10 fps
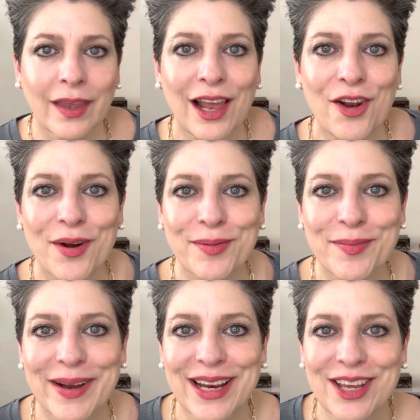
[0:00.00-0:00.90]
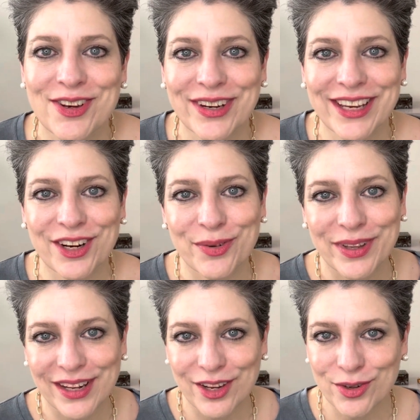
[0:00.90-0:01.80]
Hello everybody, you're here
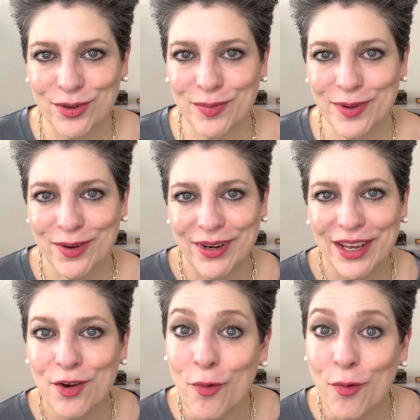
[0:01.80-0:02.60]
with Claro Beauty.